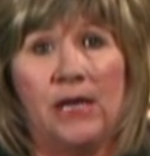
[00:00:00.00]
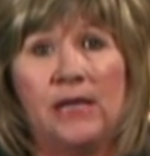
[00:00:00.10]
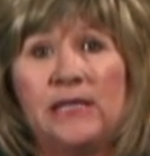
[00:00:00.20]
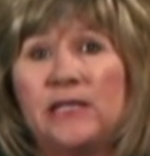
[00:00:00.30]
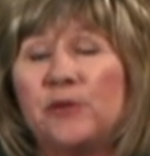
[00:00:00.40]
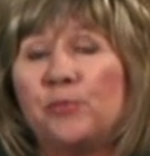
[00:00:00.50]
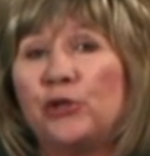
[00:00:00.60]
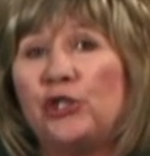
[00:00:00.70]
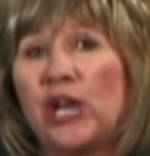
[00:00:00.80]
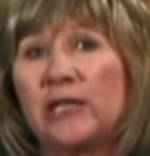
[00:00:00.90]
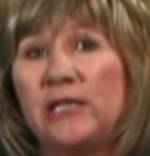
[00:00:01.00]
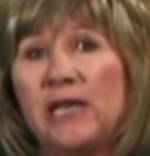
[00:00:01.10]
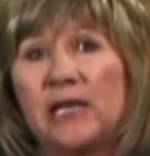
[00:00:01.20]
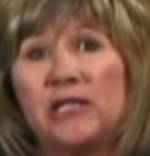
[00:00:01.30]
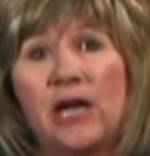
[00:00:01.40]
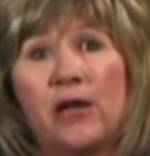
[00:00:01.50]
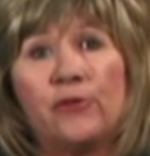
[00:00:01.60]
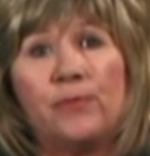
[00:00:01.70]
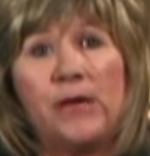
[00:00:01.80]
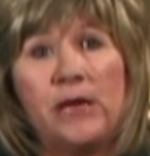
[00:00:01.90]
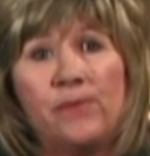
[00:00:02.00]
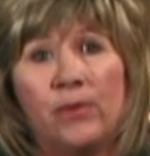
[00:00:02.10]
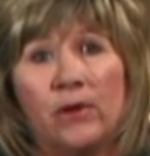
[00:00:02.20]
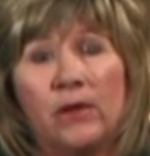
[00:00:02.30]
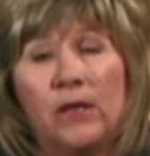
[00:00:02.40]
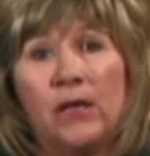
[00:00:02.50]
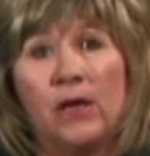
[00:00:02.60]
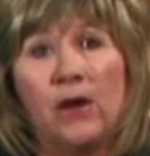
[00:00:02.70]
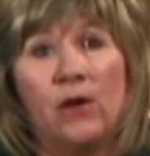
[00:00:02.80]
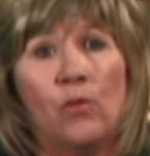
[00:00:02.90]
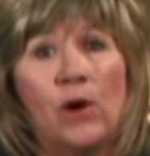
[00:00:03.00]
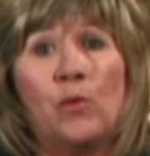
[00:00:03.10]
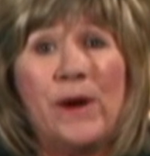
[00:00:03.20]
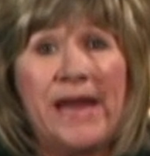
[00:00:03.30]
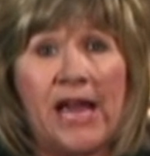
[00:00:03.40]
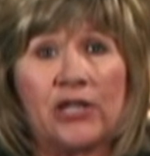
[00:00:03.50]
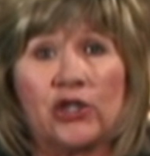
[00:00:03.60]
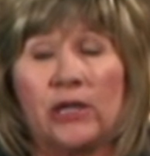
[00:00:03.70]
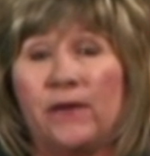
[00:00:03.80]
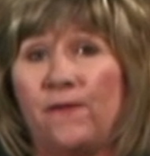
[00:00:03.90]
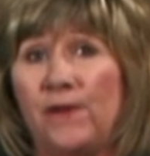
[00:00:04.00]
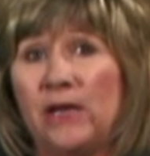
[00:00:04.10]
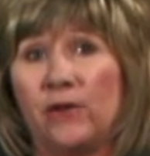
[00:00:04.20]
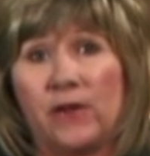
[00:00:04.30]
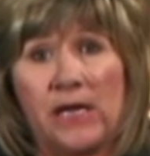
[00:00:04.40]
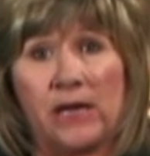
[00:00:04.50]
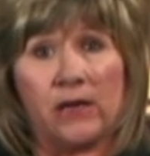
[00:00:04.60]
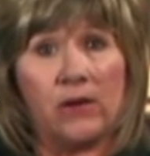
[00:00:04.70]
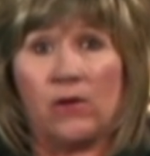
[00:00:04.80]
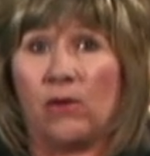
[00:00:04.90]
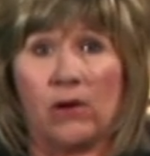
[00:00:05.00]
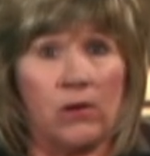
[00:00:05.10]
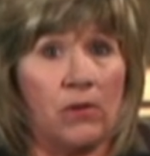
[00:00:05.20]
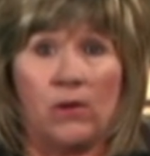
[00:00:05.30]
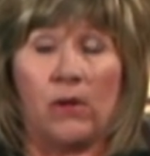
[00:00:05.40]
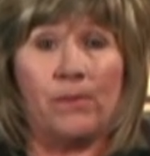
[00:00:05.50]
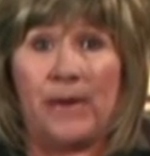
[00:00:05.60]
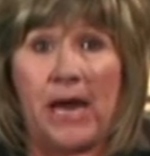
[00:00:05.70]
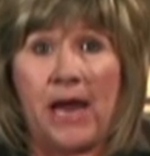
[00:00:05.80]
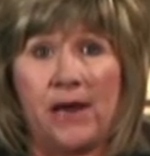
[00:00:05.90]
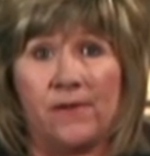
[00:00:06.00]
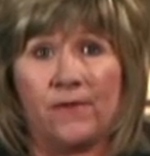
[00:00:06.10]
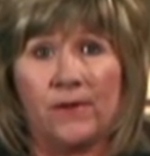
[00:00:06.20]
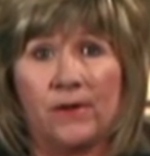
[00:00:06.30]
This is projecting onto other people what we actually feel, think, or behave.